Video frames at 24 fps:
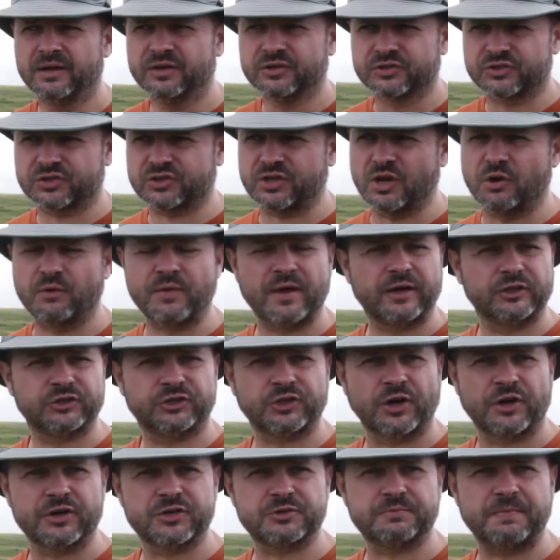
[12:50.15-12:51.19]
slow that
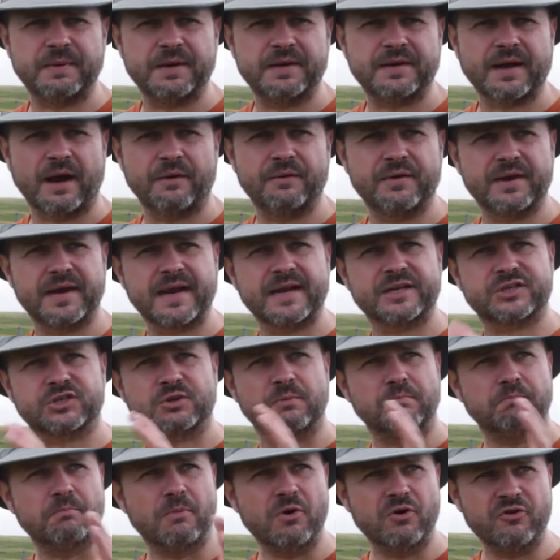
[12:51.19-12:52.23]
shutter speed down and get
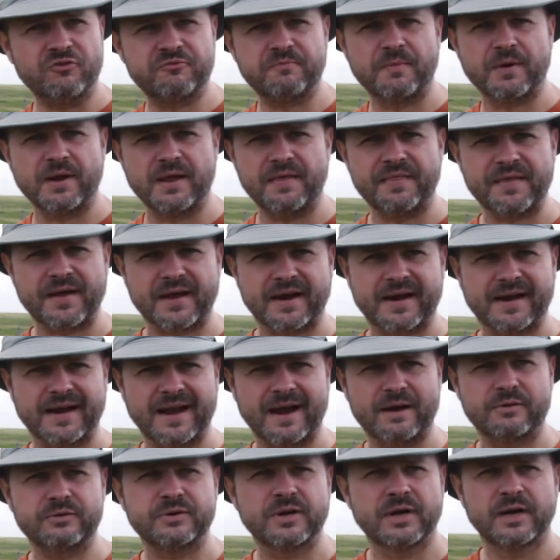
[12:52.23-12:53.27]
some movement in that
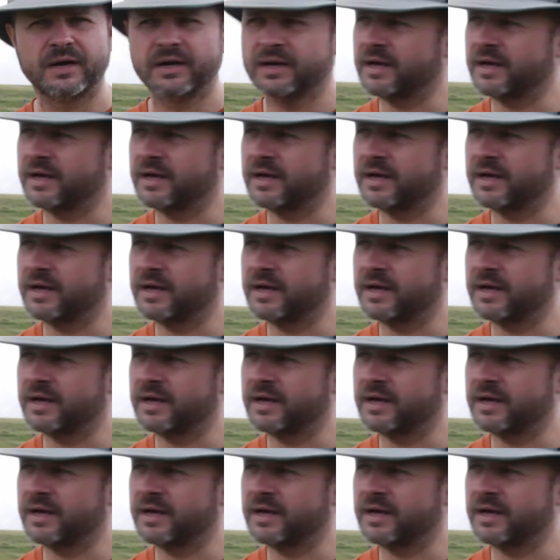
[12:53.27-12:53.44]
cloud.